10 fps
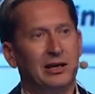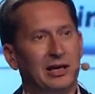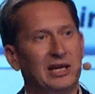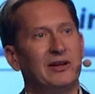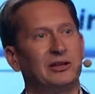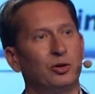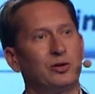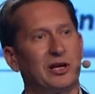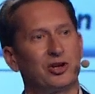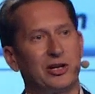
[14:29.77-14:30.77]
Even
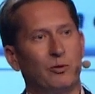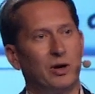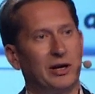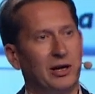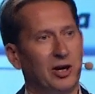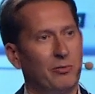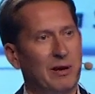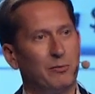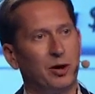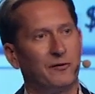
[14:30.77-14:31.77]
2001, I
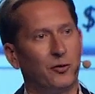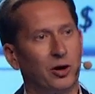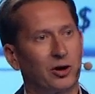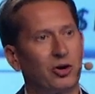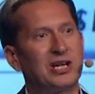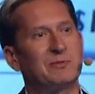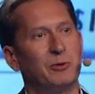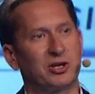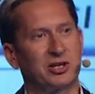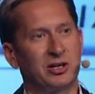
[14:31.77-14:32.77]
remember for
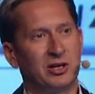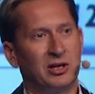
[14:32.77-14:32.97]
Christmas